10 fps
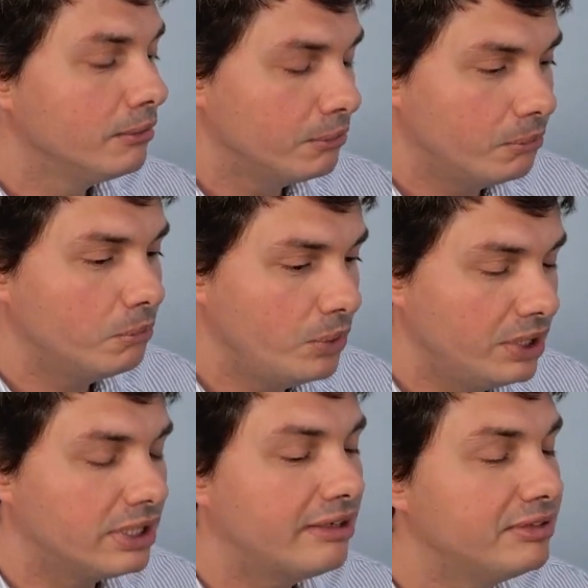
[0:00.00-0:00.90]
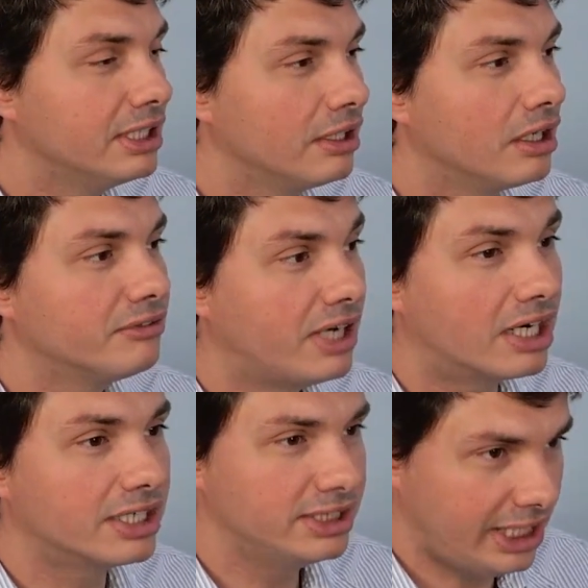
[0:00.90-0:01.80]
we are having a lot of
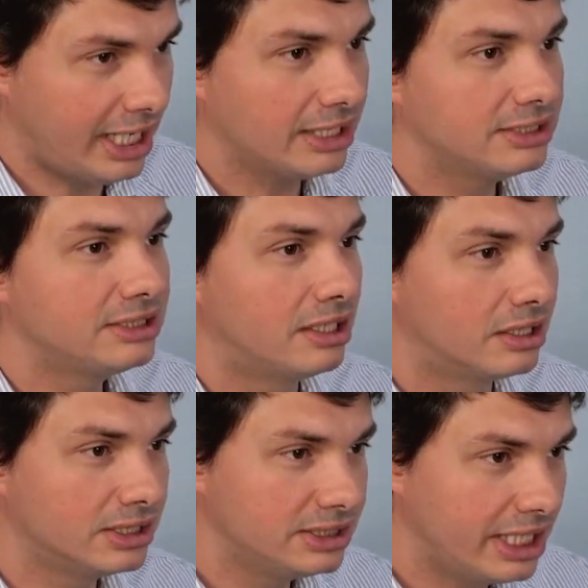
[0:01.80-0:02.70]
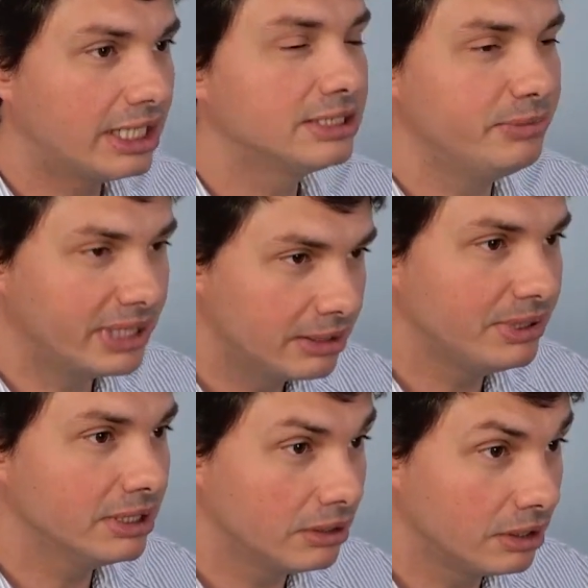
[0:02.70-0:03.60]
heart attacks. Heart attacks becoming
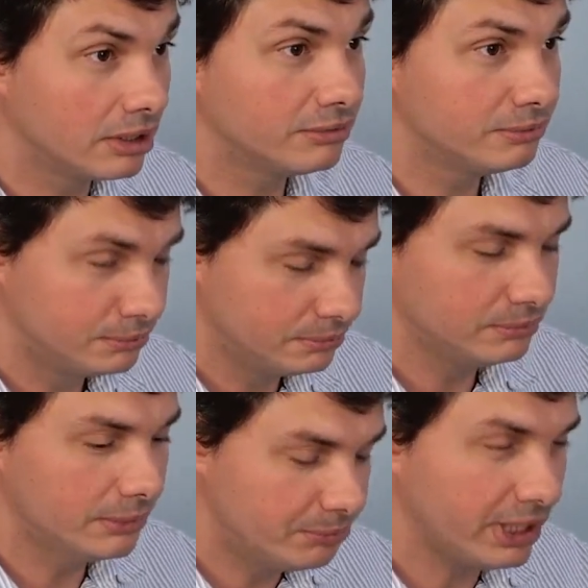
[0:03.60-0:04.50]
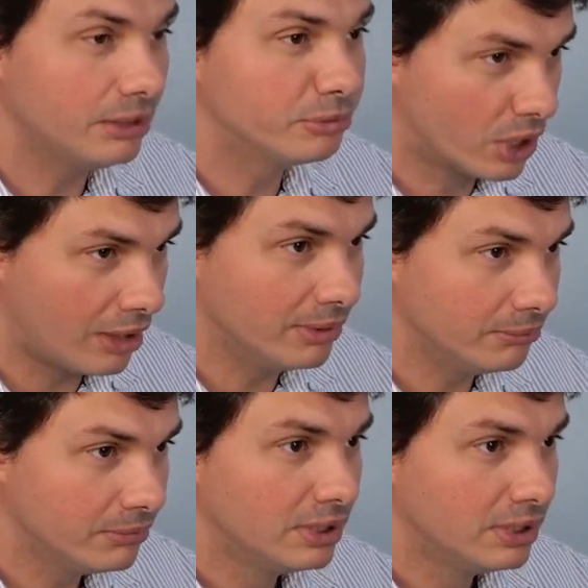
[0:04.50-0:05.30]
a big problem.